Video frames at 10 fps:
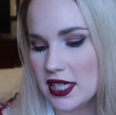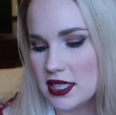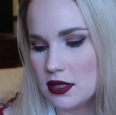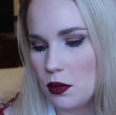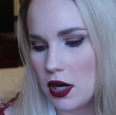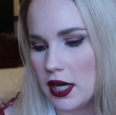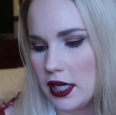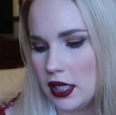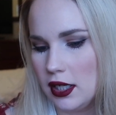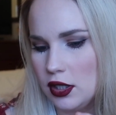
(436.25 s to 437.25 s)
This
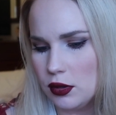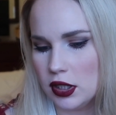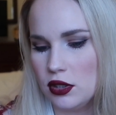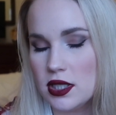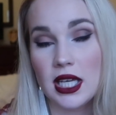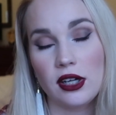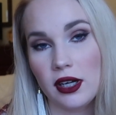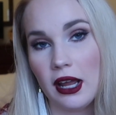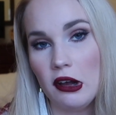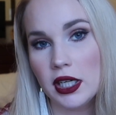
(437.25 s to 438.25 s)
one, you can use the
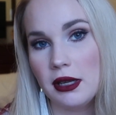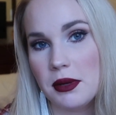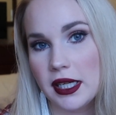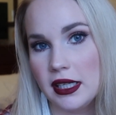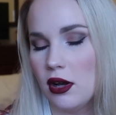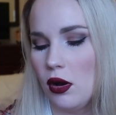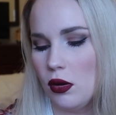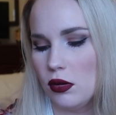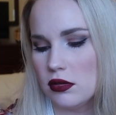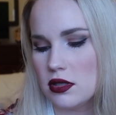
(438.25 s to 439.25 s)
internet on it, but it
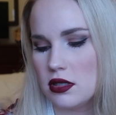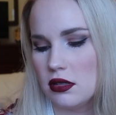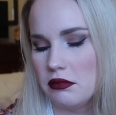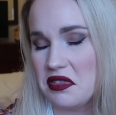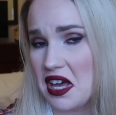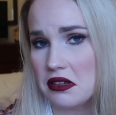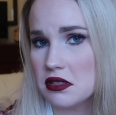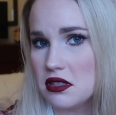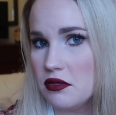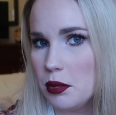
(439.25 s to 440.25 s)
holds
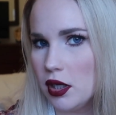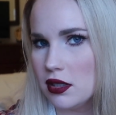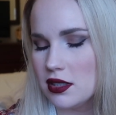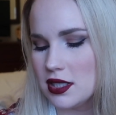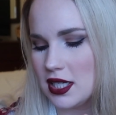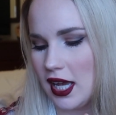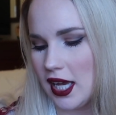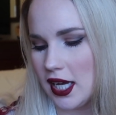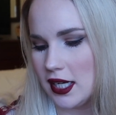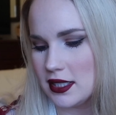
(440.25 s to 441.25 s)
thousands of books,
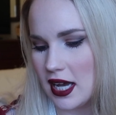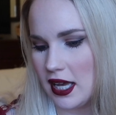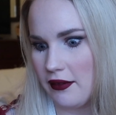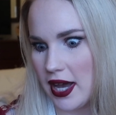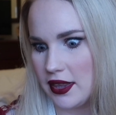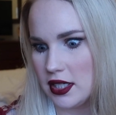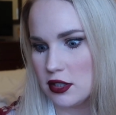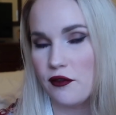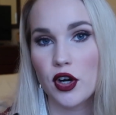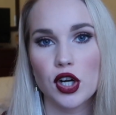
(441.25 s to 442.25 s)
and I have had
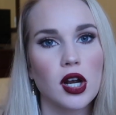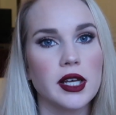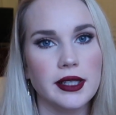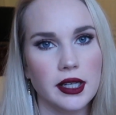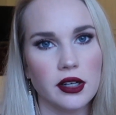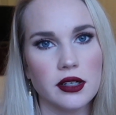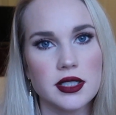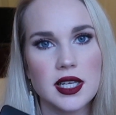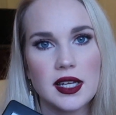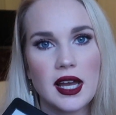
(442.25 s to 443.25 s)
this for
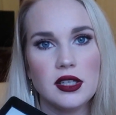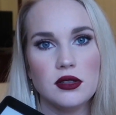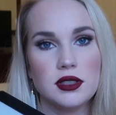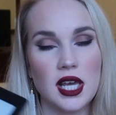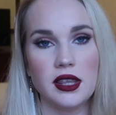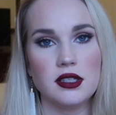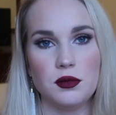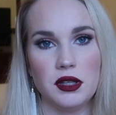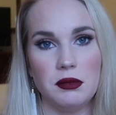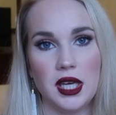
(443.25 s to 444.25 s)
years, and I take
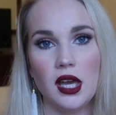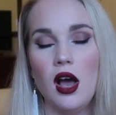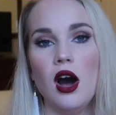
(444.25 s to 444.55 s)
this with me